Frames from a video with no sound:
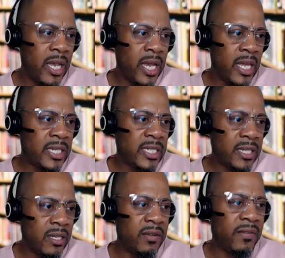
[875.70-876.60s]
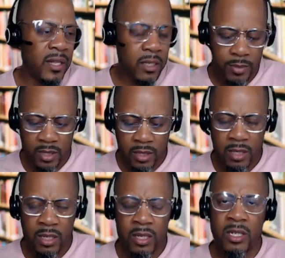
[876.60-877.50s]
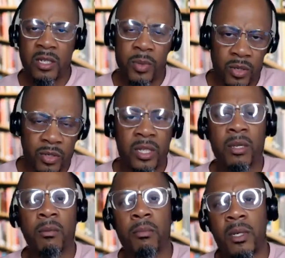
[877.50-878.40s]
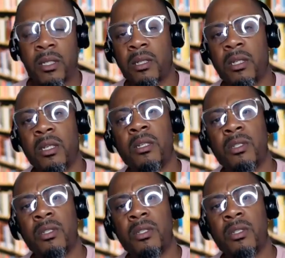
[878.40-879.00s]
and still developing spiritually, mentally,